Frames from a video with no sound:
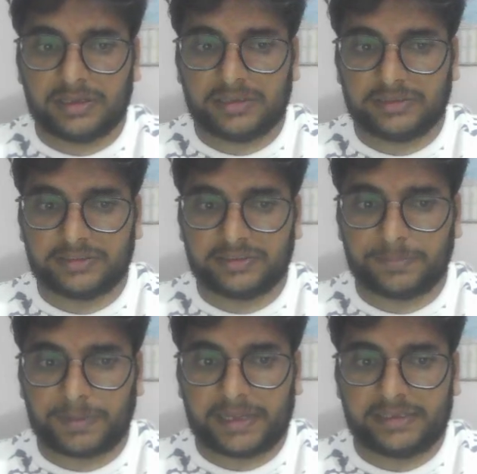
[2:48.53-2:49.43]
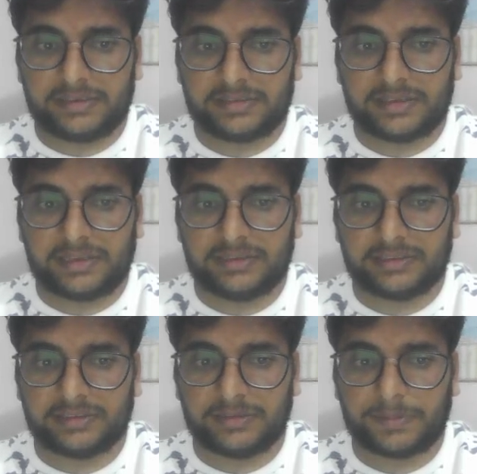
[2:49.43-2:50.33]
is a price and this
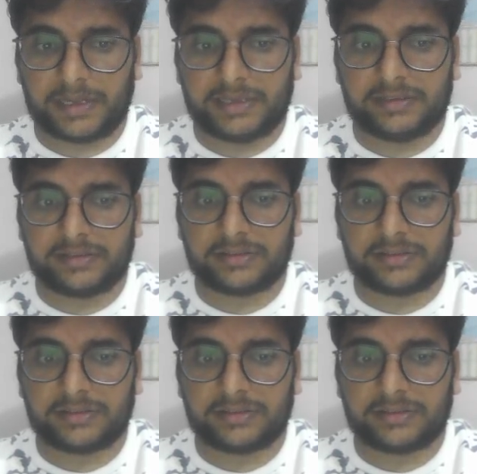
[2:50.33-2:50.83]
is a price.